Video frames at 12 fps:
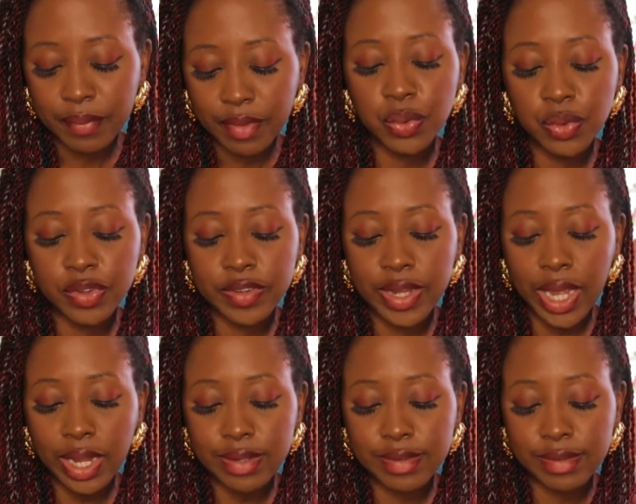Choose
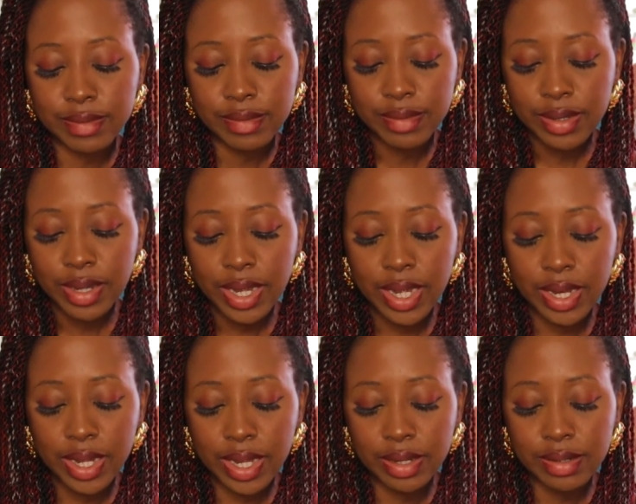that.
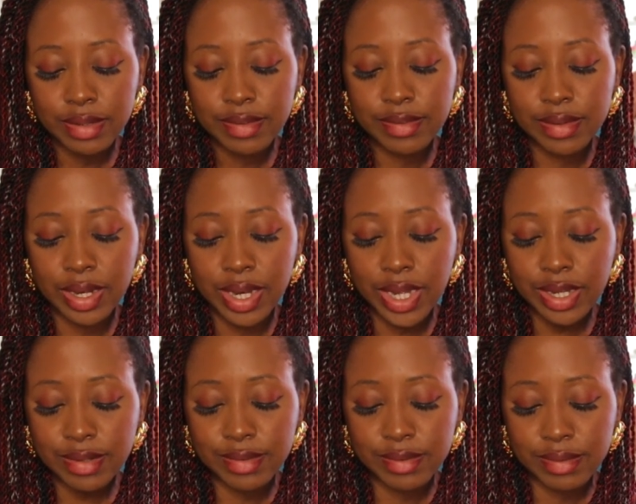And then
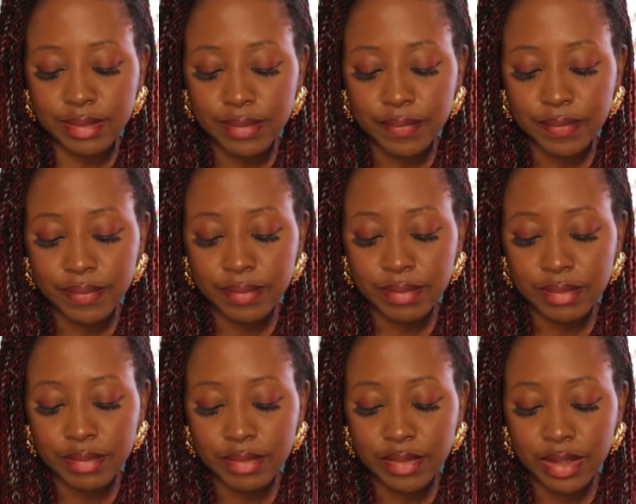select.
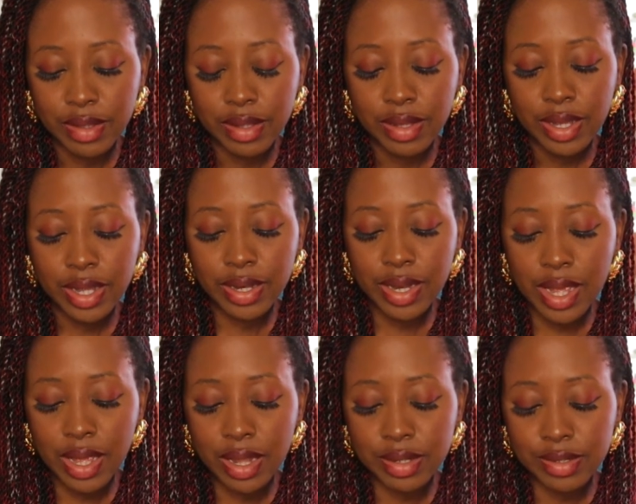And
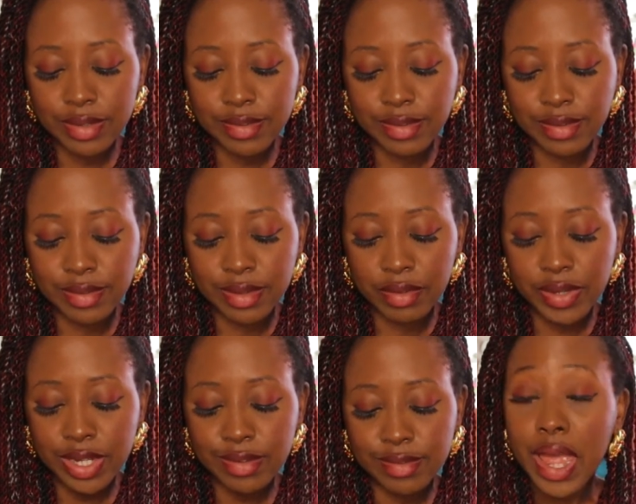then save
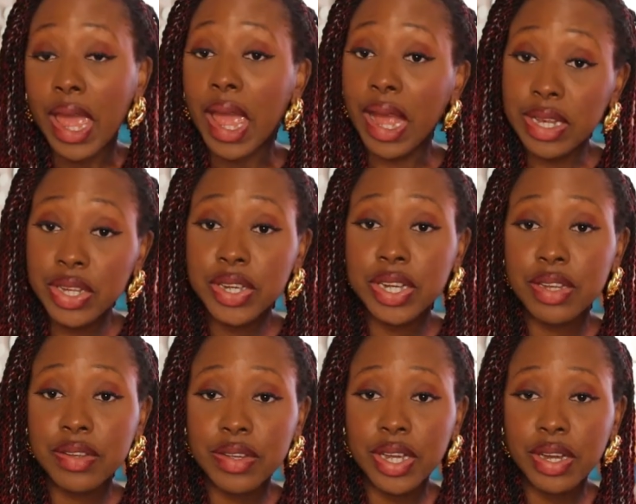it, and you're
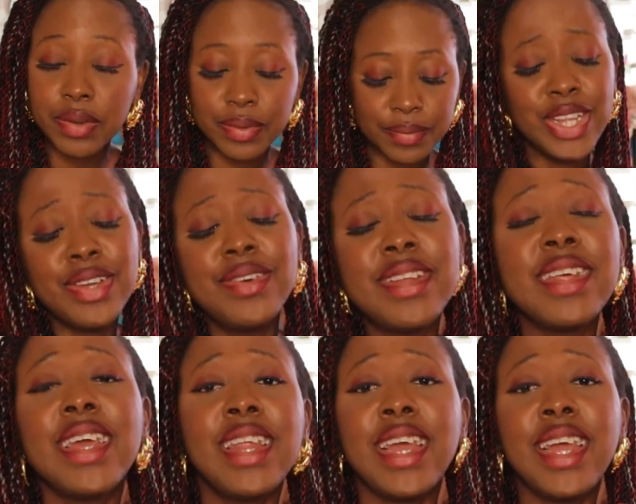good to go. You did